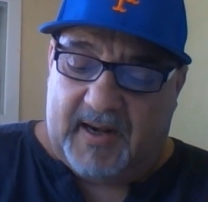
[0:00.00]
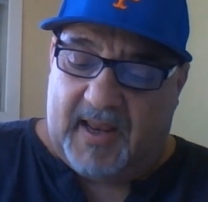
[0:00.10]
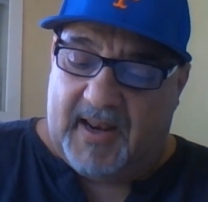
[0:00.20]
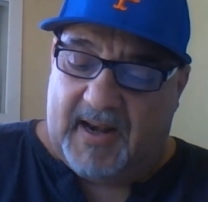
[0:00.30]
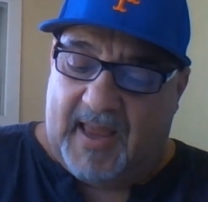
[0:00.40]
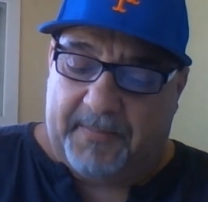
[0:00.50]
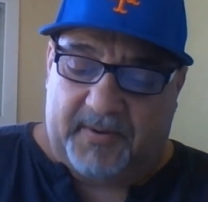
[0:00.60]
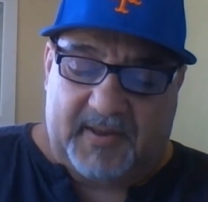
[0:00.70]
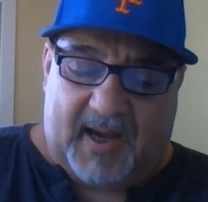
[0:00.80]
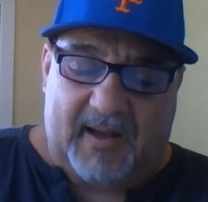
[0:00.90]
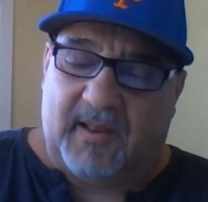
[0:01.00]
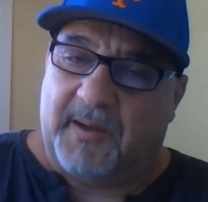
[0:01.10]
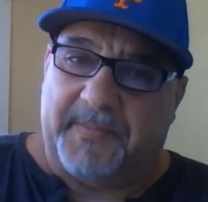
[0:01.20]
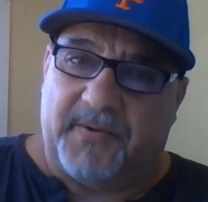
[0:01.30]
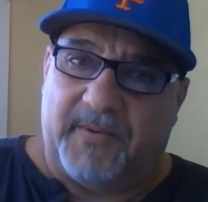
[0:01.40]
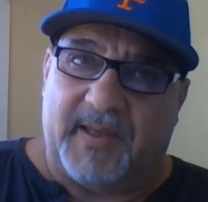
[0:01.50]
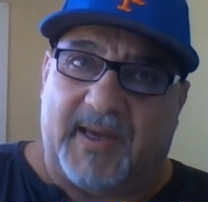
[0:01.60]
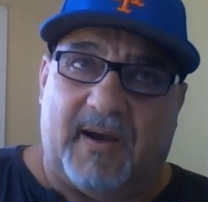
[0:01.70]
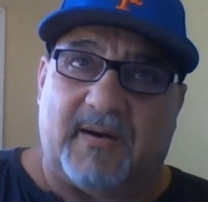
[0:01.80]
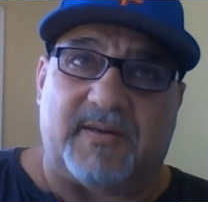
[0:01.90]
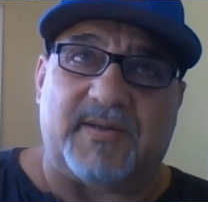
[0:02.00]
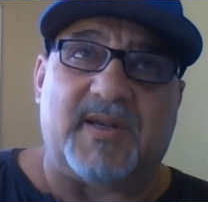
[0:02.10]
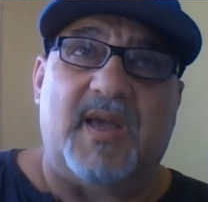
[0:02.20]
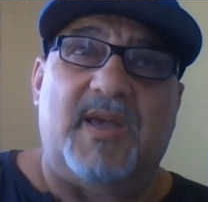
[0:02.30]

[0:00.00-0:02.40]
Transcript: and ample dialogue between the characters.